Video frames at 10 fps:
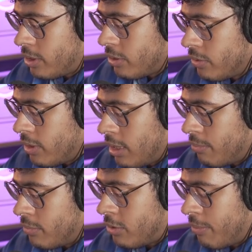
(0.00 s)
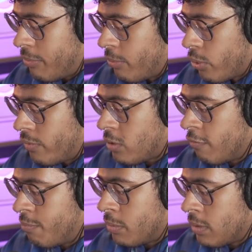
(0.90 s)
to um, shrimp, they're more of a sort
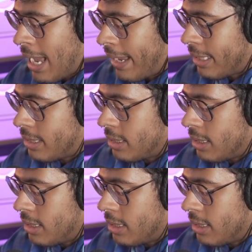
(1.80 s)
of black,